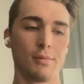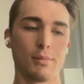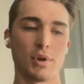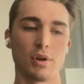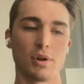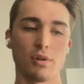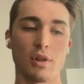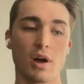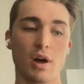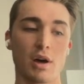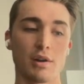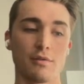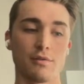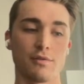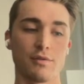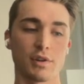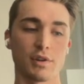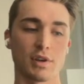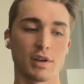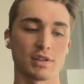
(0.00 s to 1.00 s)
but a lot
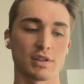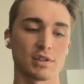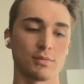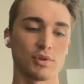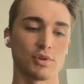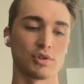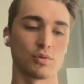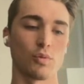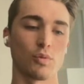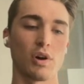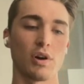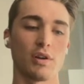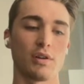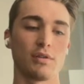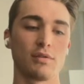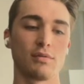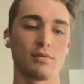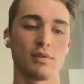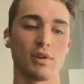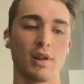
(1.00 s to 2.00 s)
of the customers want
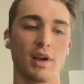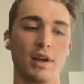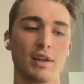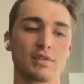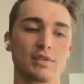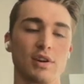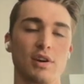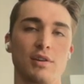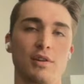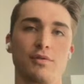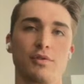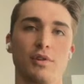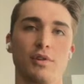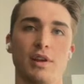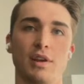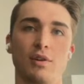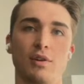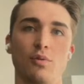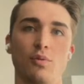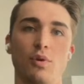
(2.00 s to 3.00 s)
the lights on for
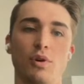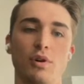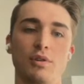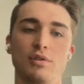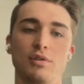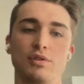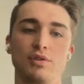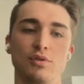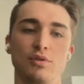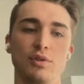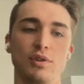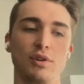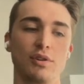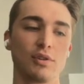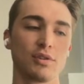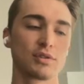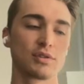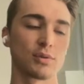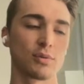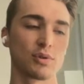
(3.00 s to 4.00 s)
like 1-2
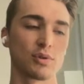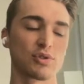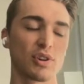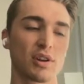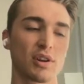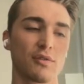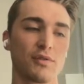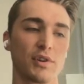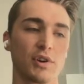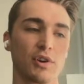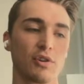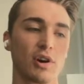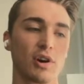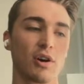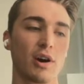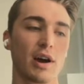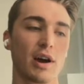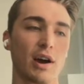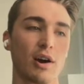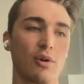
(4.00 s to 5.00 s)
years. So we're trying to figure
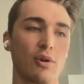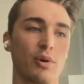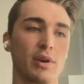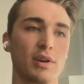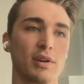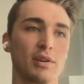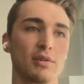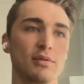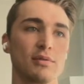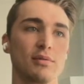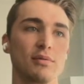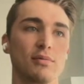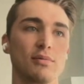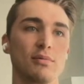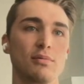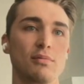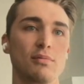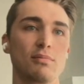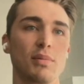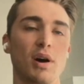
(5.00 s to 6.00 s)
out how we can
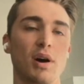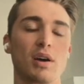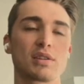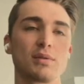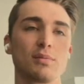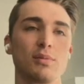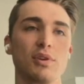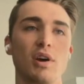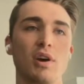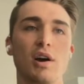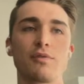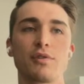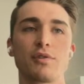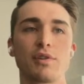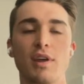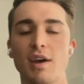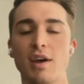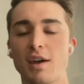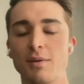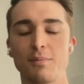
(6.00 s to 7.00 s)
possibly offer
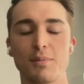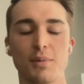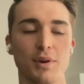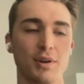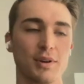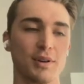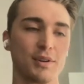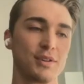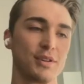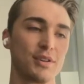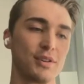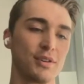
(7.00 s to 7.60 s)
that. But